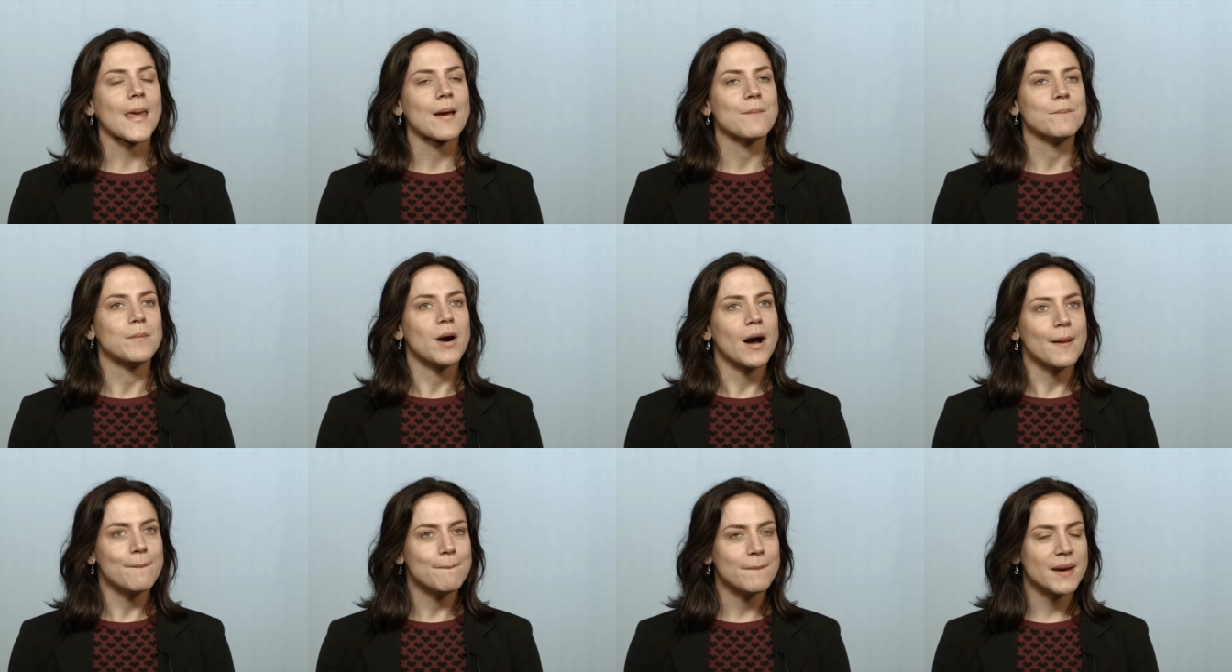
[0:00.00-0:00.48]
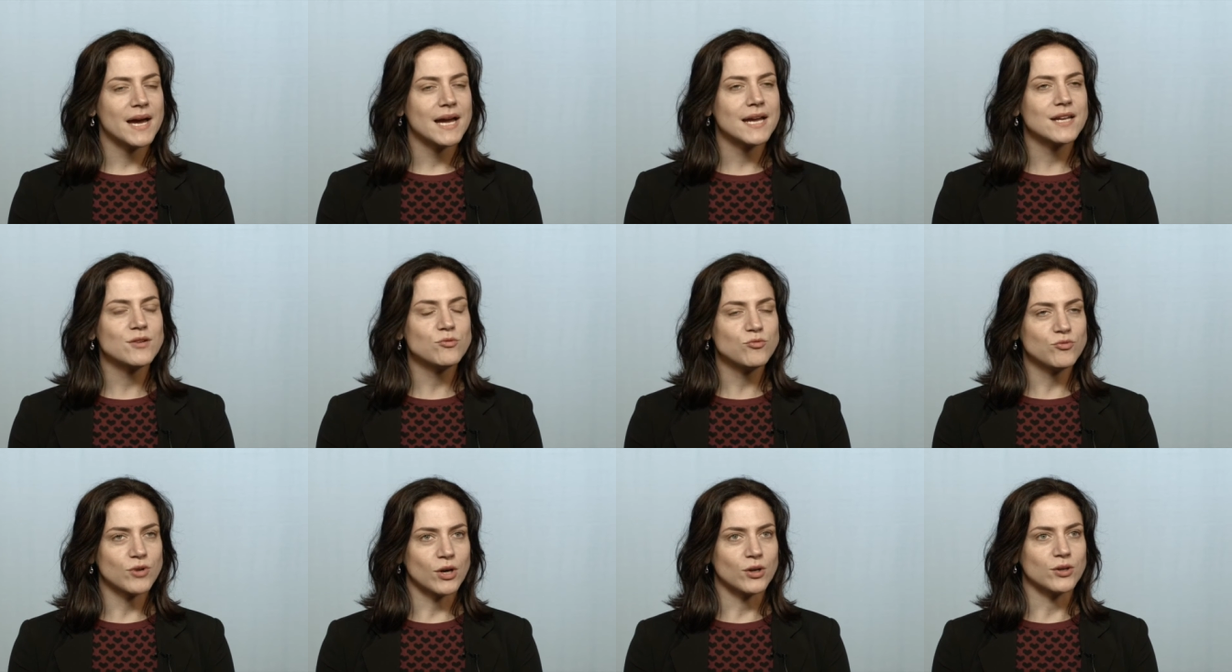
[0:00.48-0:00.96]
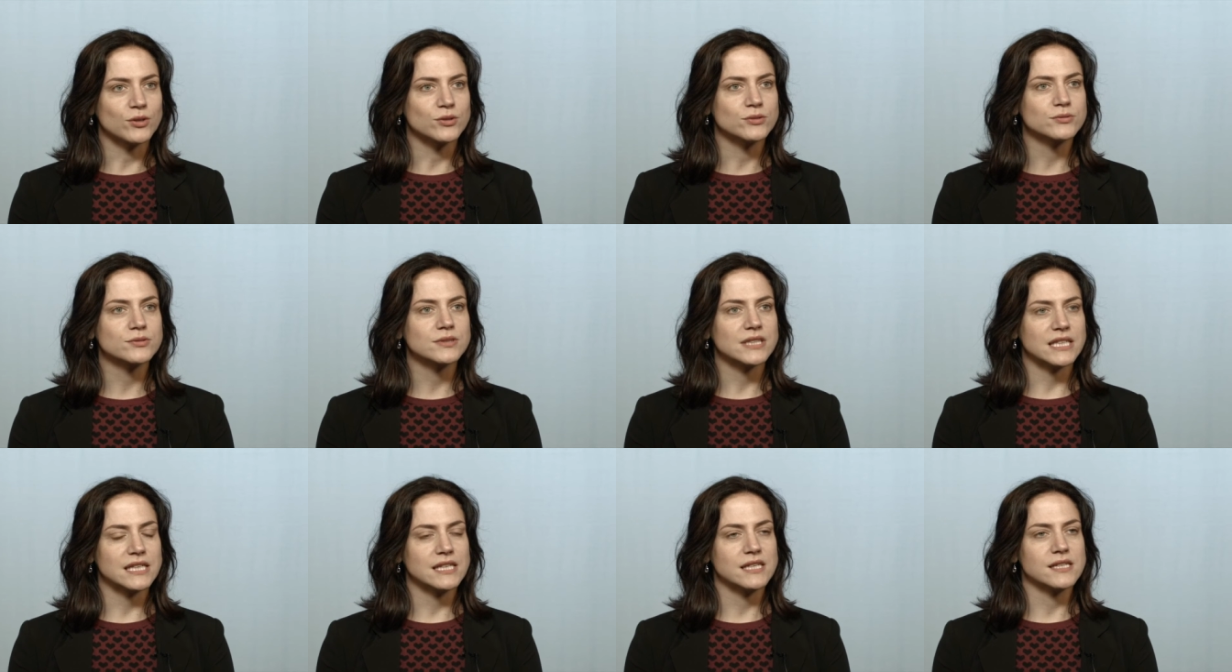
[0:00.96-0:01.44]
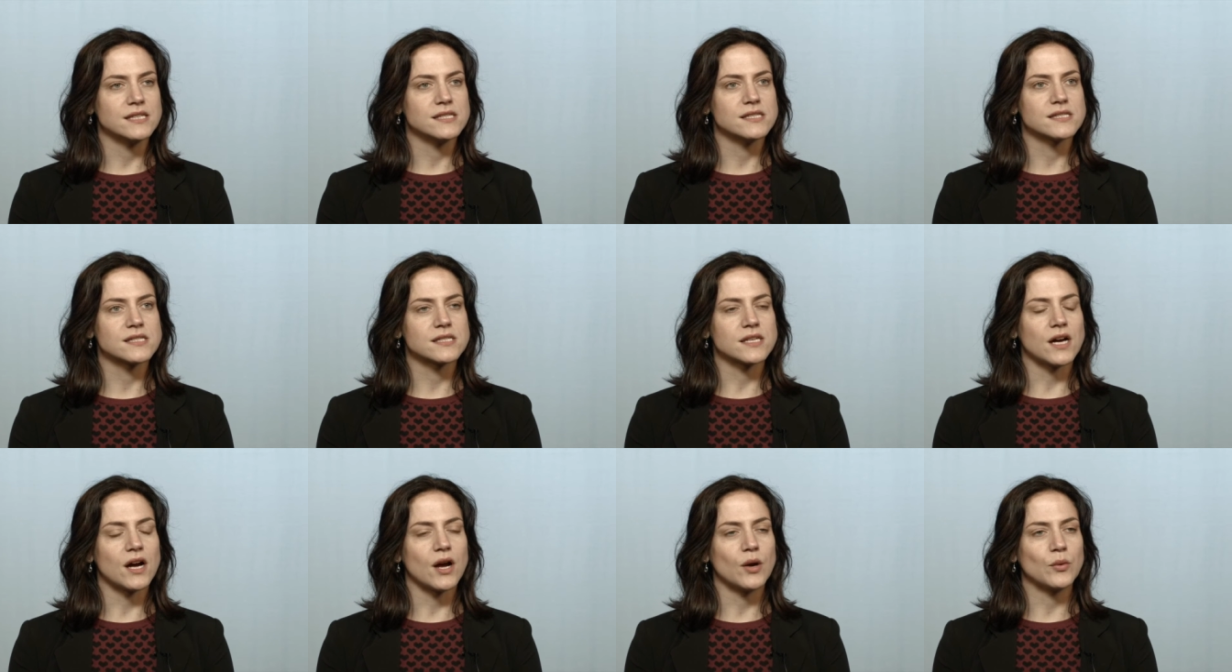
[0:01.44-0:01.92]
my main role
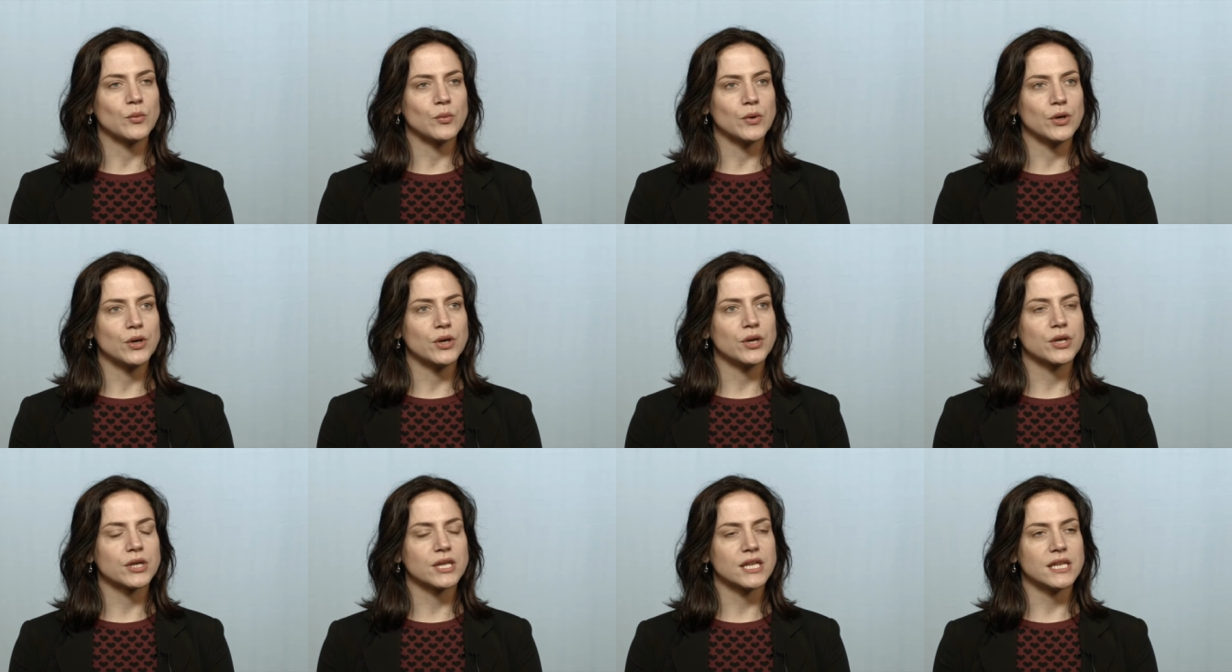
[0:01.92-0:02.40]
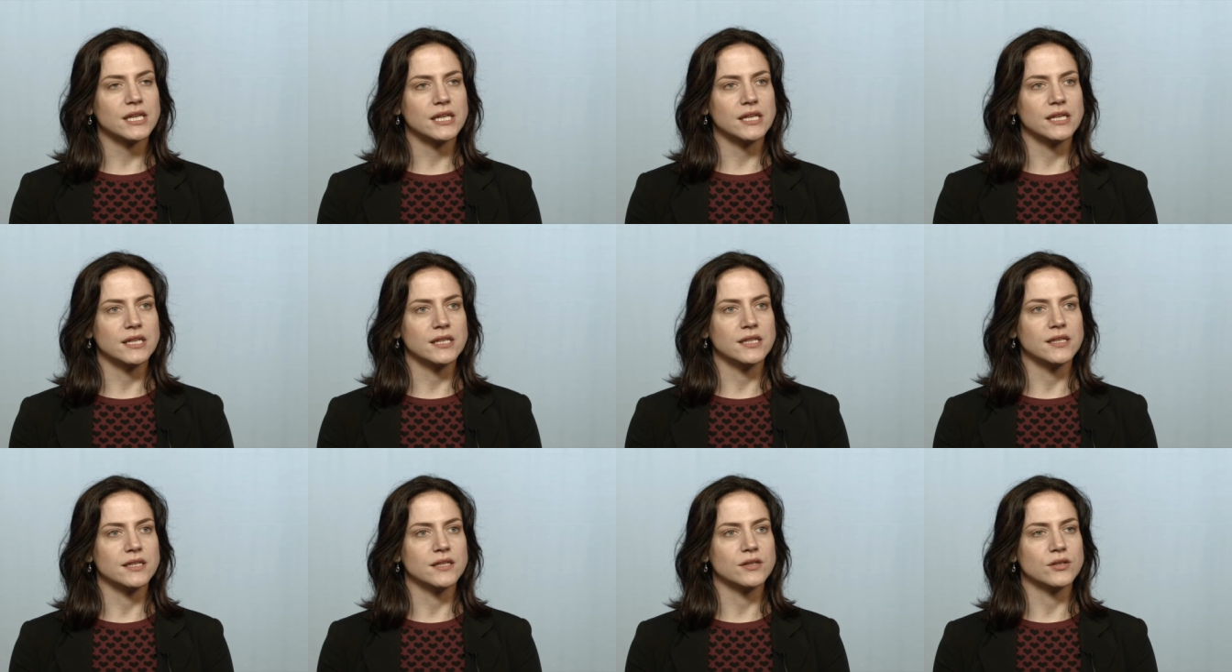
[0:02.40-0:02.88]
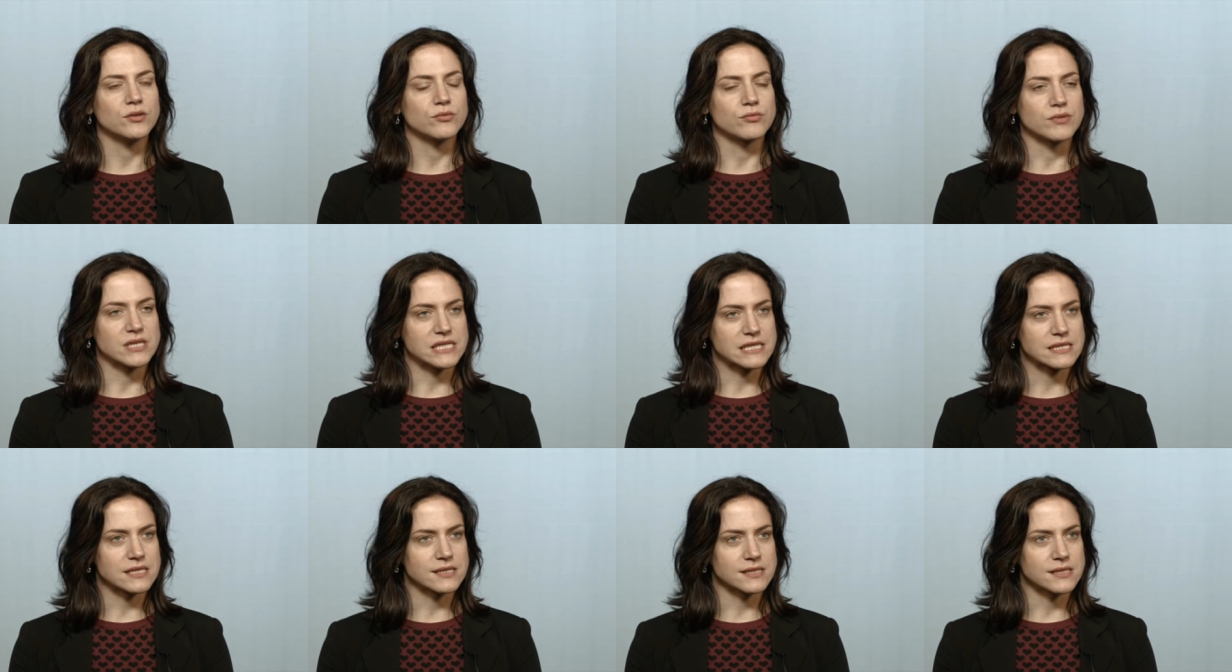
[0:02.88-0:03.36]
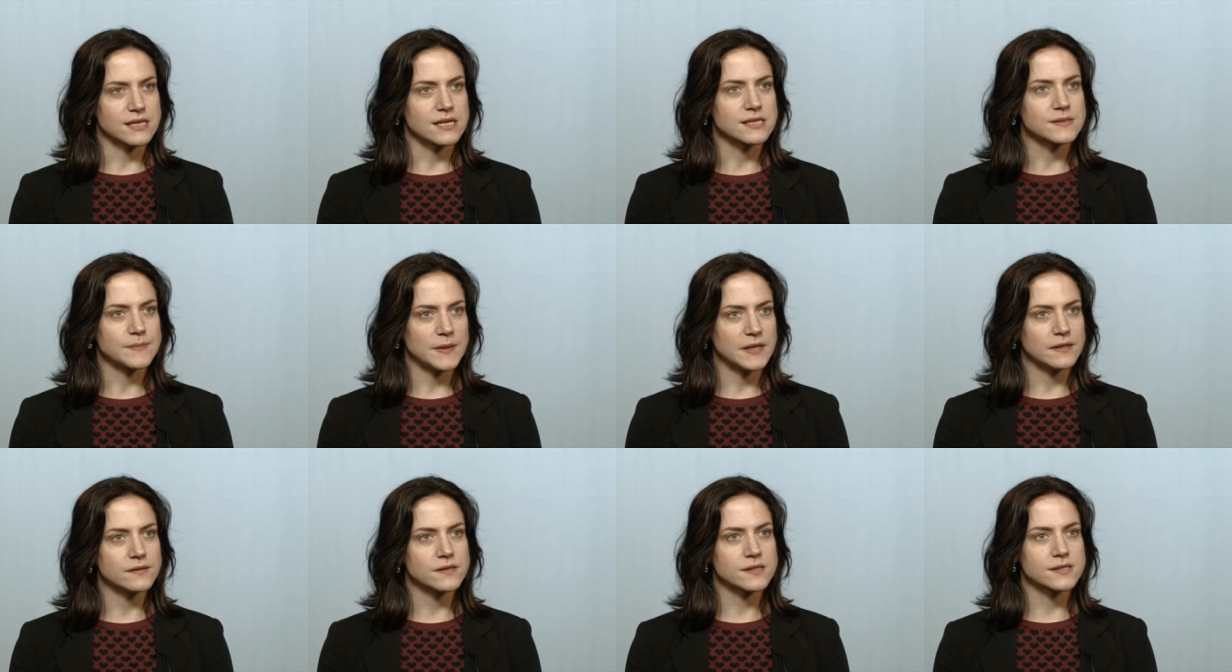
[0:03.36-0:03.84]
is I work in risk
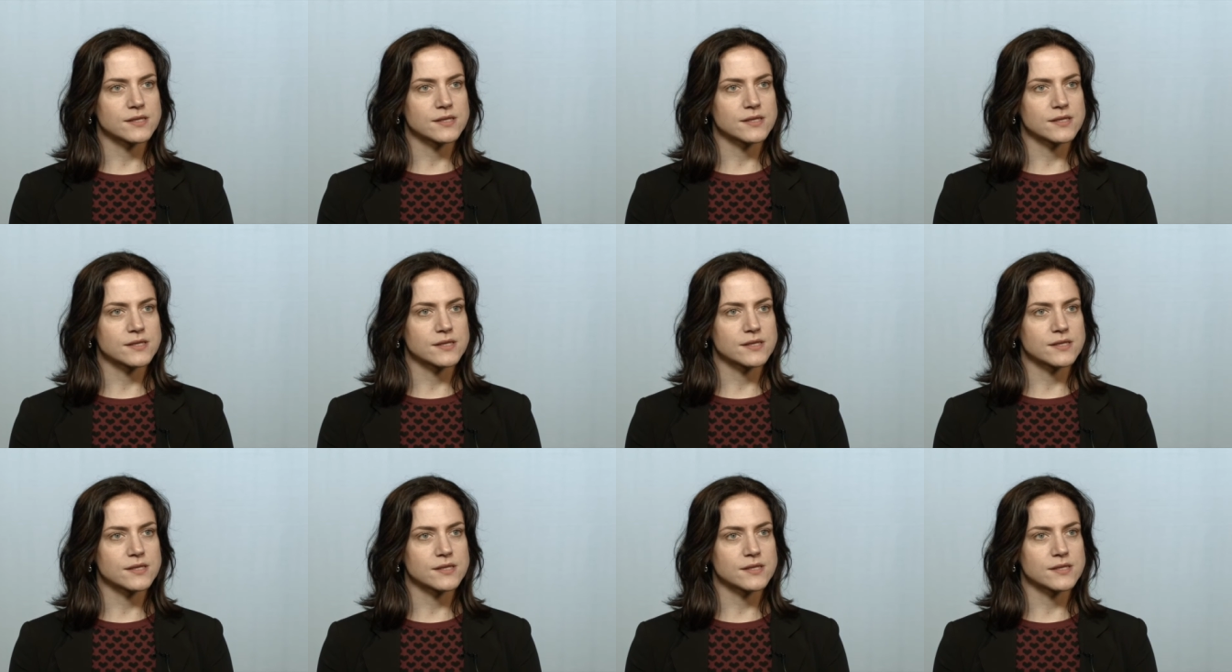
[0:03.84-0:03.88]
assessment.